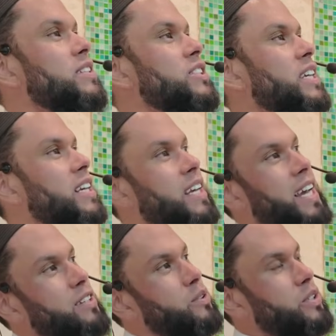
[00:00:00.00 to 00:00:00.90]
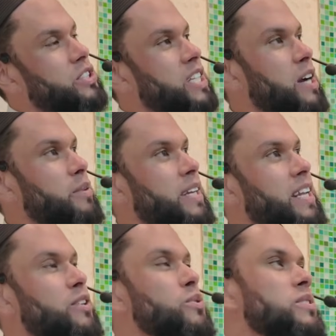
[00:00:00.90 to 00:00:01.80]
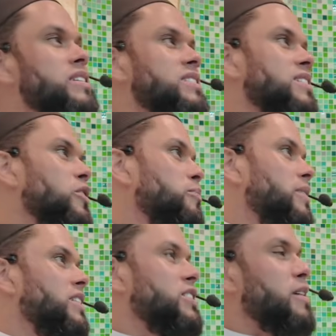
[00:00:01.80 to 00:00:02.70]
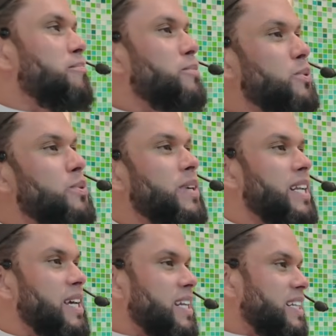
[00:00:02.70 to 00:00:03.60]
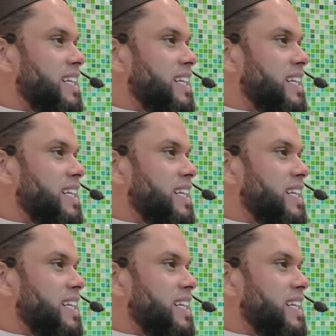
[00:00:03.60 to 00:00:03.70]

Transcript: Sheikh, I took a shower and I used the soap and the shampoo and I had a